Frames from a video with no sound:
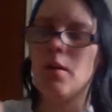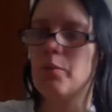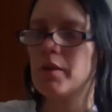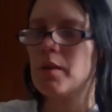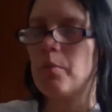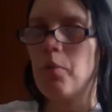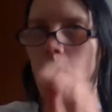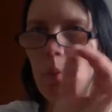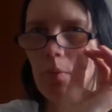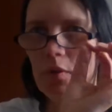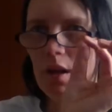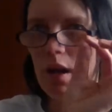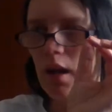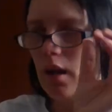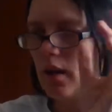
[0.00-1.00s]
With a pop
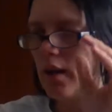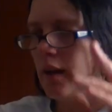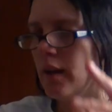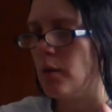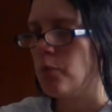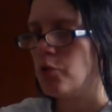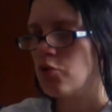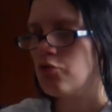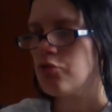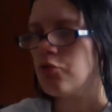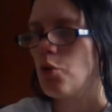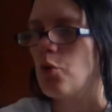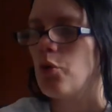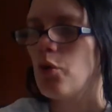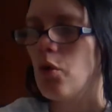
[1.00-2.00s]
of color, it would
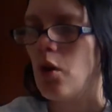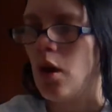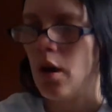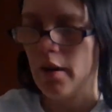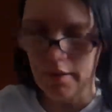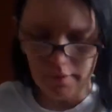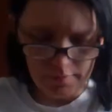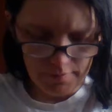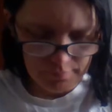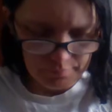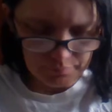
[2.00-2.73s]
draw your eye.